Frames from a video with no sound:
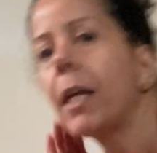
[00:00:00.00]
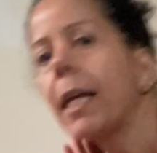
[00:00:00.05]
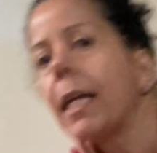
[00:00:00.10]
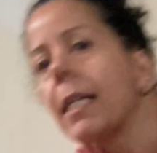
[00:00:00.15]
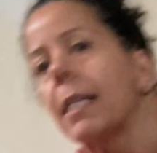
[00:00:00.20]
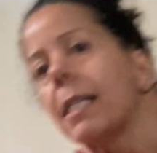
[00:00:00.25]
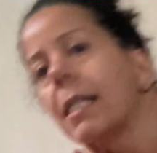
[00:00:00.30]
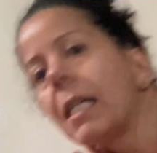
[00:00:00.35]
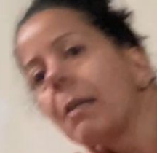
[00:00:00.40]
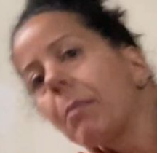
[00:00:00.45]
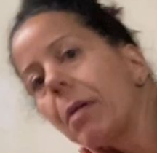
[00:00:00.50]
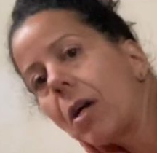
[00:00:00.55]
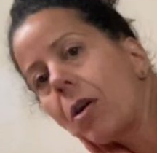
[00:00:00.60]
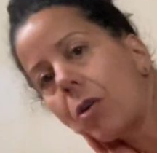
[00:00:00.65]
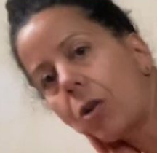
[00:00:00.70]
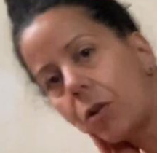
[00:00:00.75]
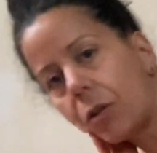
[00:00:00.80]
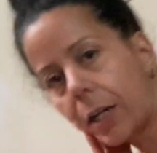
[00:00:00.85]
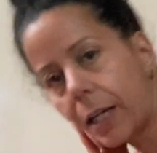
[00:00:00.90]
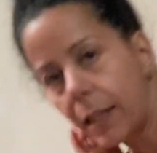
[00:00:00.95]
can't see me, I'll
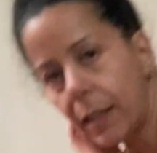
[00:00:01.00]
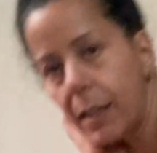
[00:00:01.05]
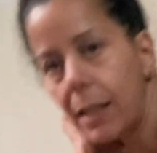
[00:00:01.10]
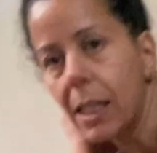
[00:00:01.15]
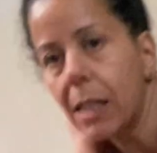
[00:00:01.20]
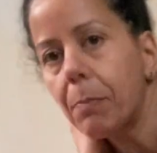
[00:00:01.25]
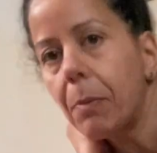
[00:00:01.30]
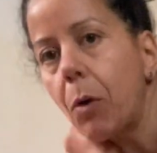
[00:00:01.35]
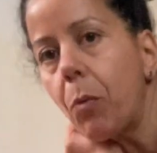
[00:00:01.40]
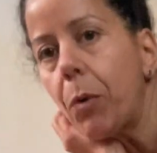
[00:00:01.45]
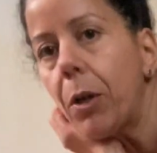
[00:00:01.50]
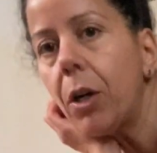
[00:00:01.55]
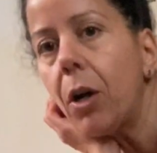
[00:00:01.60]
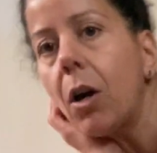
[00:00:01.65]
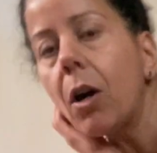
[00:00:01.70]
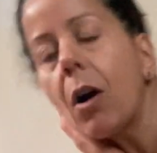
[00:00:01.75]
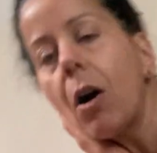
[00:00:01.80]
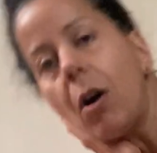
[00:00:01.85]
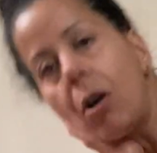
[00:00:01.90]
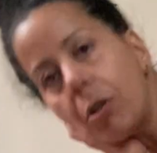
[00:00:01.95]
go like this, but we
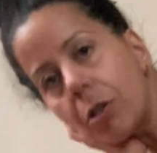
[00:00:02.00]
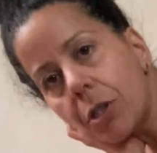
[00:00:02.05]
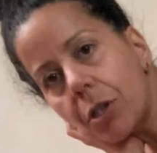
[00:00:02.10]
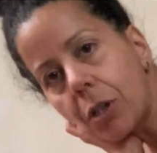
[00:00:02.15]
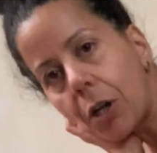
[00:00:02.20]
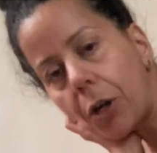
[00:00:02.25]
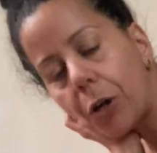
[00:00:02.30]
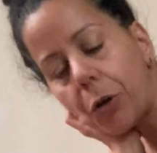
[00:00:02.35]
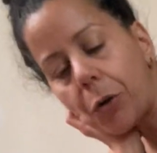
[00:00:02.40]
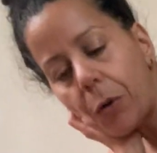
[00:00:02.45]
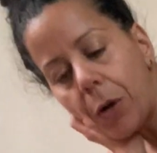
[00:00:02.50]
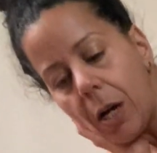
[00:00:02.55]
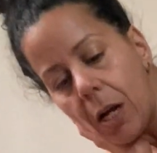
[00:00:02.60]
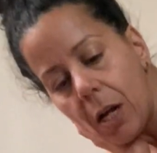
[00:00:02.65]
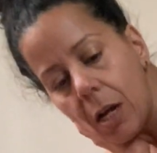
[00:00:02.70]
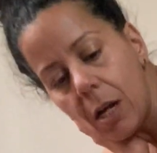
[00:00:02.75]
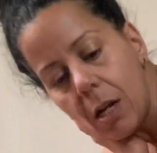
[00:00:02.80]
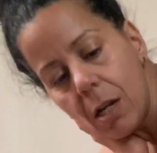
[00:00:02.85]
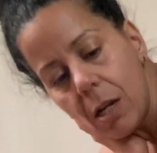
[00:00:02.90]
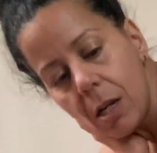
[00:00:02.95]
are also,
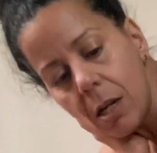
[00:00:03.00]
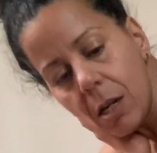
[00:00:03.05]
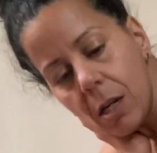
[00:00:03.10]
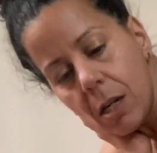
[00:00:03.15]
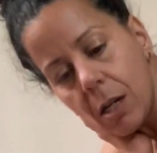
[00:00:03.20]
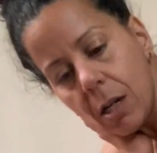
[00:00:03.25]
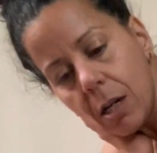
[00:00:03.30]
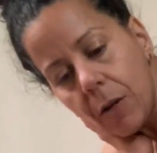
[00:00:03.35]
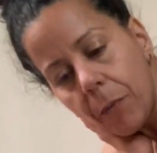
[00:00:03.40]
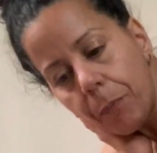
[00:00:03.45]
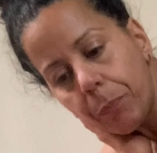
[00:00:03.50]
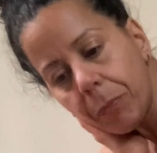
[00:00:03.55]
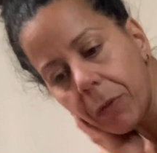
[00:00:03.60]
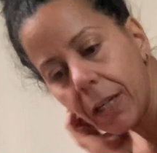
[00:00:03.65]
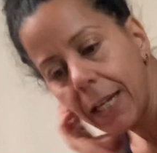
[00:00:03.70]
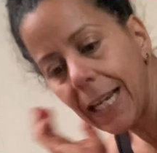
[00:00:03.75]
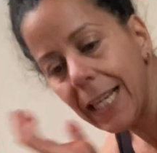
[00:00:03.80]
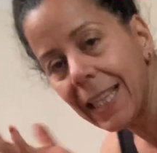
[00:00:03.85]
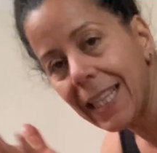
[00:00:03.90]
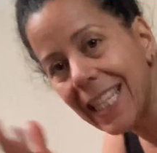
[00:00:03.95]

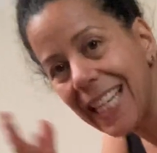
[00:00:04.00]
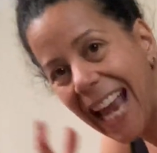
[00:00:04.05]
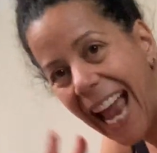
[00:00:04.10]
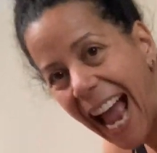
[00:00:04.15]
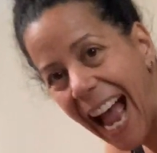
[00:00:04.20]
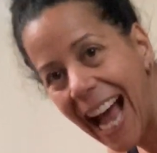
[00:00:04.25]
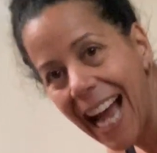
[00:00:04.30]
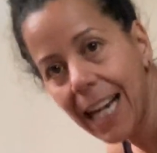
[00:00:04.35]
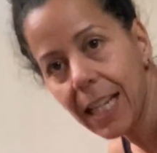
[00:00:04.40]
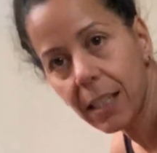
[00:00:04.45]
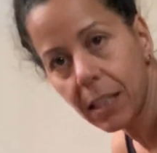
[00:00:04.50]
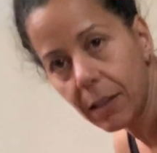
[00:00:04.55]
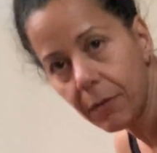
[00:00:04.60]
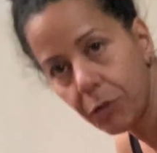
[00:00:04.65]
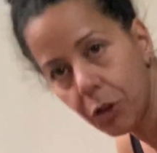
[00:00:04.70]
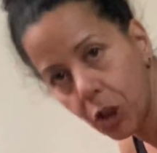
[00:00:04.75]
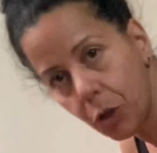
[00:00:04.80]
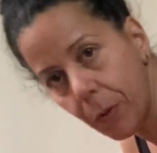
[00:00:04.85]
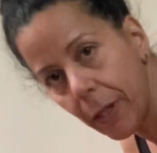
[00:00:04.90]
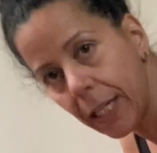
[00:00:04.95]
in the act
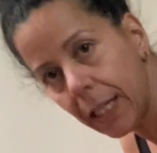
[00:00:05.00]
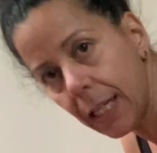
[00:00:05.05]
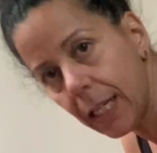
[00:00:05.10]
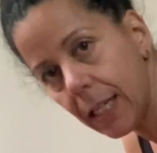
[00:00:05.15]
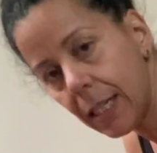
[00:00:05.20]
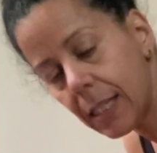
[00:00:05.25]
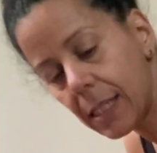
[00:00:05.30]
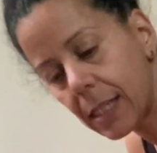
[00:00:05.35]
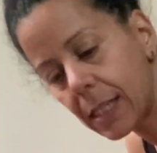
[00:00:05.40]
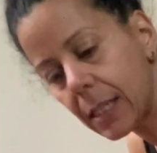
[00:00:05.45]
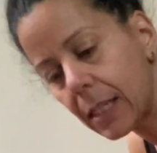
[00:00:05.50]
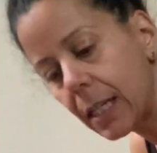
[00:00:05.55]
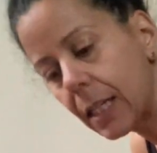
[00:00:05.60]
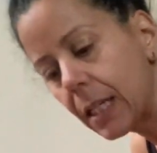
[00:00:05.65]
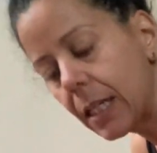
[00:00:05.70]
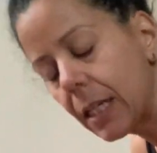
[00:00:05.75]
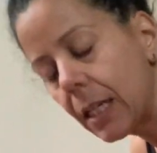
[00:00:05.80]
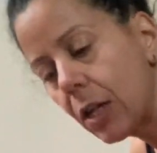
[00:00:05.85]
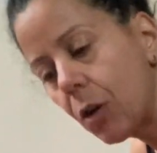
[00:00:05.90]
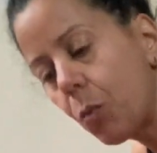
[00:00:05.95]
of doing this,
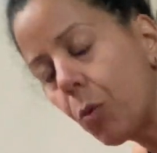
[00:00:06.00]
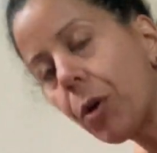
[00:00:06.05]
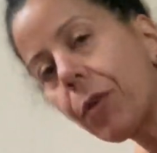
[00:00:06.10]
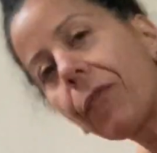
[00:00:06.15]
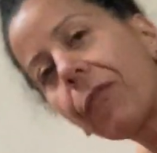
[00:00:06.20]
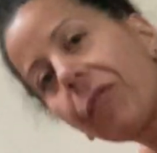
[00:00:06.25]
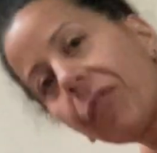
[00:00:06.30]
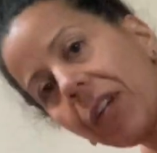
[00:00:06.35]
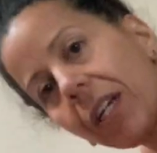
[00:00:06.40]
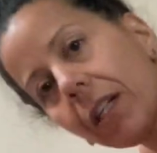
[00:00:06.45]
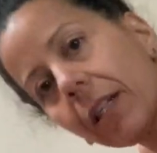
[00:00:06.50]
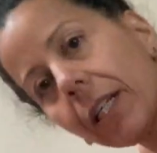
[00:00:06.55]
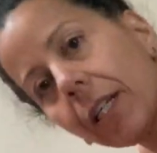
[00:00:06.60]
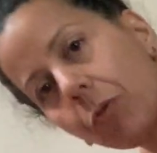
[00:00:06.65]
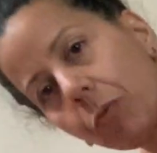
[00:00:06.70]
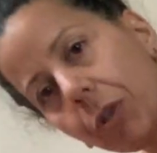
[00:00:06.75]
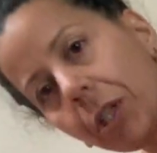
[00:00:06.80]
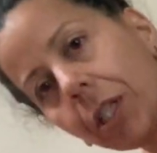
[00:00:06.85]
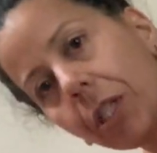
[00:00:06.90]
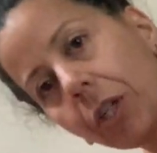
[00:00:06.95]
we're
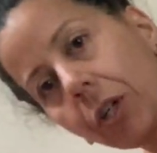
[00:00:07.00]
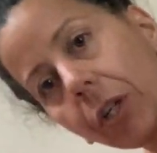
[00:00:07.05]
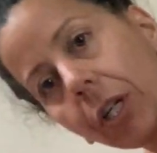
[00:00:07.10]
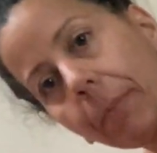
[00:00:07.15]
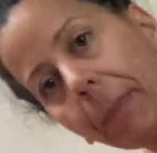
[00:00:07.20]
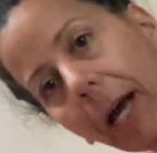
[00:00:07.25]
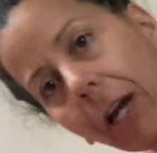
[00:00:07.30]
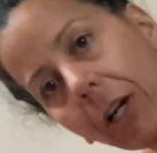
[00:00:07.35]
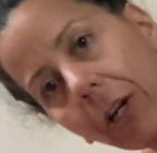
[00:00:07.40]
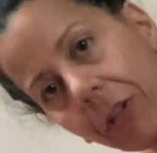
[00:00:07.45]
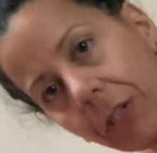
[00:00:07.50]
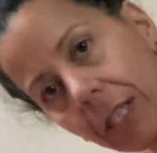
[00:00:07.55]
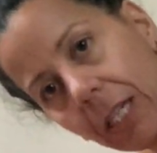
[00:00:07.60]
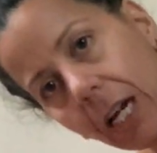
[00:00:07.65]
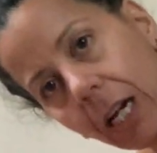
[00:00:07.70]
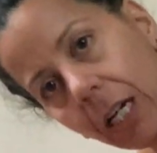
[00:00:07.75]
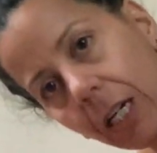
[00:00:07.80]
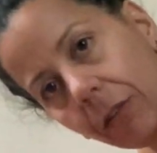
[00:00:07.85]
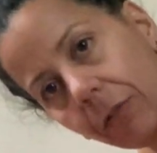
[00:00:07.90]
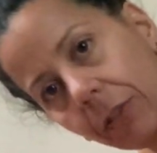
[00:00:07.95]
feeling really good about
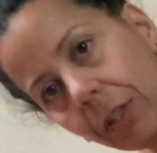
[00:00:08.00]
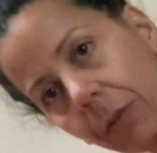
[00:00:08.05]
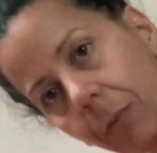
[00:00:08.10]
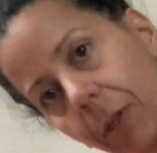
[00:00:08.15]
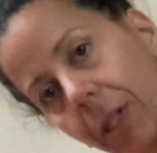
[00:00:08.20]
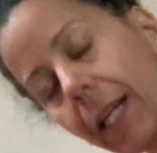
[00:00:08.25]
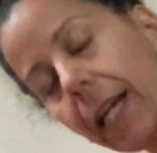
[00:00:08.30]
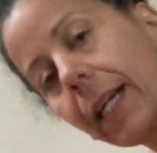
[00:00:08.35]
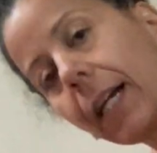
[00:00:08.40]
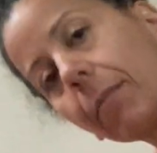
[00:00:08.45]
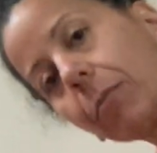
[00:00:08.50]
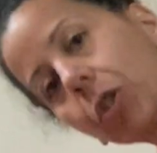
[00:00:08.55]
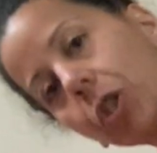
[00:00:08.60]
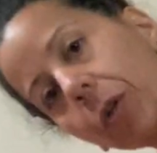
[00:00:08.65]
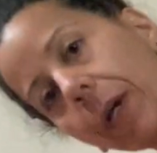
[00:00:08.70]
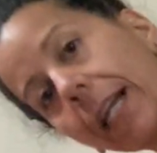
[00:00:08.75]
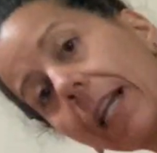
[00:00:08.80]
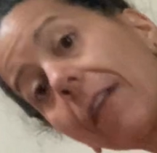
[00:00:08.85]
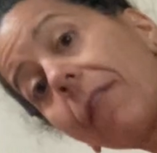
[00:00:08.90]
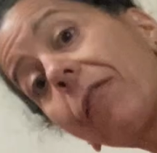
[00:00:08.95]
ourselves. We're like, and
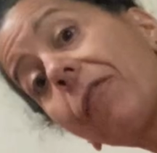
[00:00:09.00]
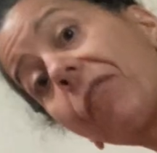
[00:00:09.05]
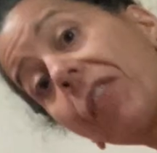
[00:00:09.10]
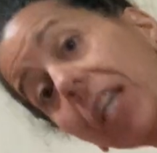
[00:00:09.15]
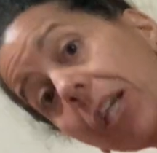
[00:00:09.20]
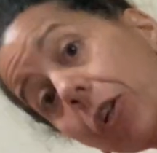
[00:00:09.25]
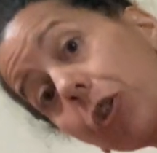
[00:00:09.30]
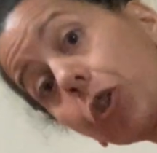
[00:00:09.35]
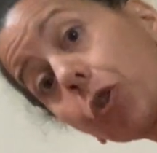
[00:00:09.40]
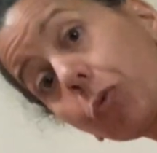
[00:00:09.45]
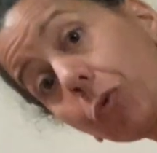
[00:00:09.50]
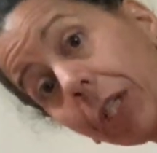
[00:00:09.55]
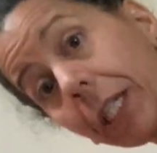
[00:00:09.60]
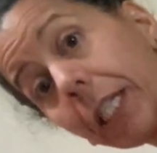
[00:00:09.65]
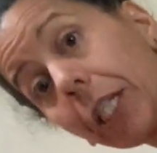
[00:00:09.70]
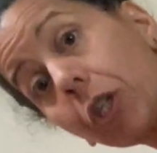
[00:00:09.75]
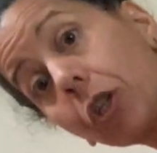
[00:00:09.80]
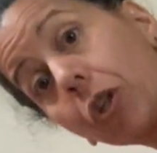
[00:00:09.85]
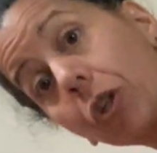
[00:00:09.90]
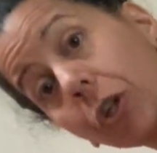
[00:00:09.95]
it feels
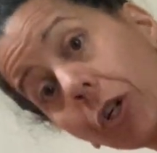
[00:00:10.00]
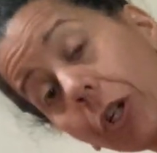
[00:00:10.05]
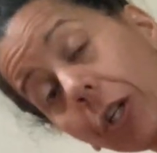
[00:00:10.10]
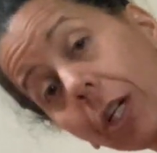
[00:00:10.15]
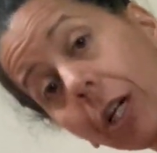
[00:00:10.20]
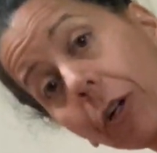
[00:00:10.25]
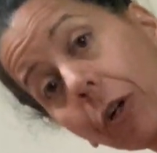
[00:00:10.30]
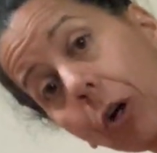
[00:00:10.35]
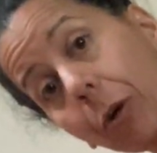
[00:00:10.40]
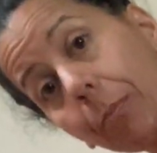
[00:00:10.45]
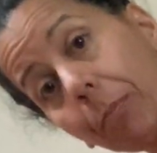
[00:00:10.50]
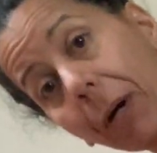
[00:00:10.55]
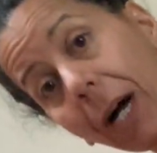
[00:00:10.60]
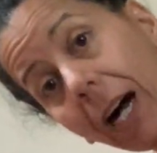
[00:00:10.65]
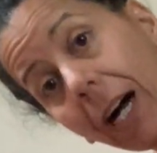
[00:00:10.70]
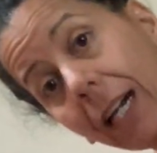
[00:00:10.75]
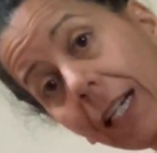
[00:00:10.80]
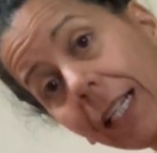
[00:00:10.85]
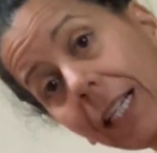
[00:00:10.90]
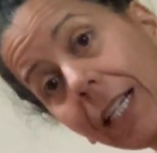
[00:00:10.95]
really good on our
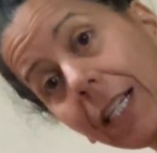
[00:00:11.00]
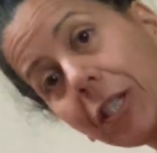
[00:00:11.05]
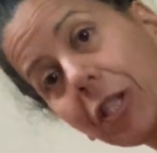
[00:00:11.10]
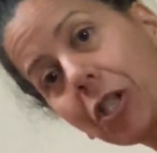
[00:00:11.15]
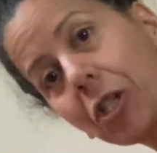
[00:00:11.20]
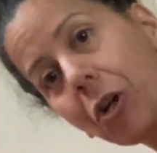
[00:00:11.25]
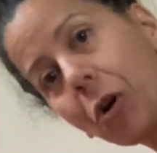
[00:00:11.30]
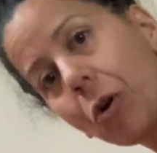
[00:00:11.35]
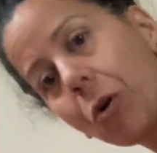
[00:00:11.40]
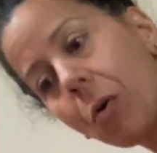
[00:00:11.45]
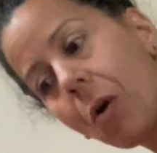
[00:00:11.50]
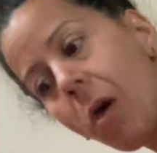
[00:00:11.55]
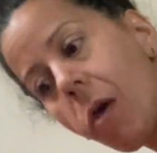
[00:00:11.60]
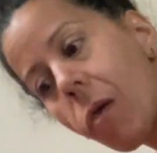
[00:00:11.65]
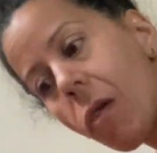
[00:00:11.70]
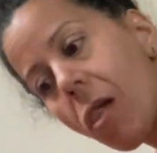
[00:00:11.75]
body. So